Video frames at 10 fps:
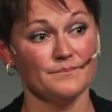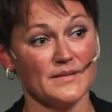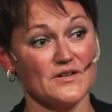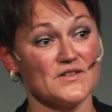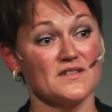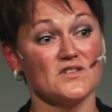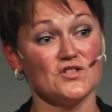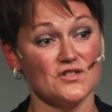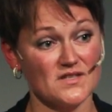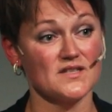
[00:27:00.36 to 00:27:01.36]
because it's
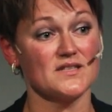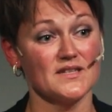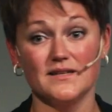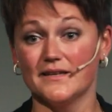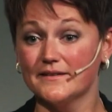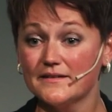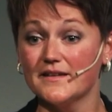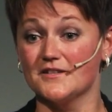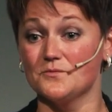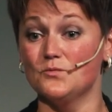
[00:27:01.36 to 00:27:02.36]
just a ceiling
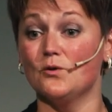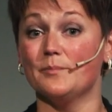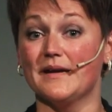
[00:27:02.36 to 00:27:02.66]
and some wall